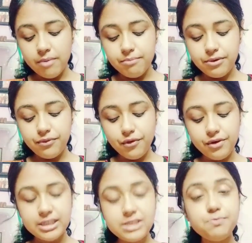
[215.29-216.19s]
before
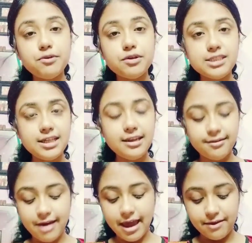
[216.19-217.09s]
his parcel
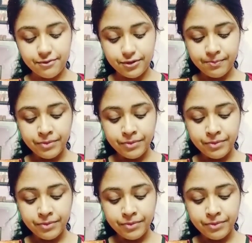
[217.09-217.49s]
arrived.